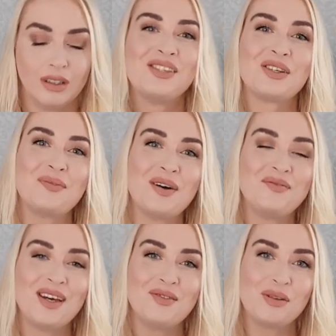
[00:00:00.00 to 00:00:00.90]
So my
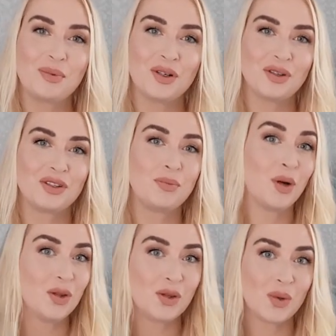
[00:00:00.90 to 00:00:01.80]
favorite product to
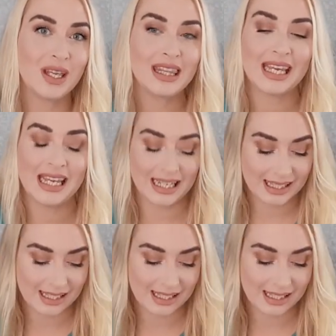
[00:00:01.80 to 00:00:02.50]
bronze with is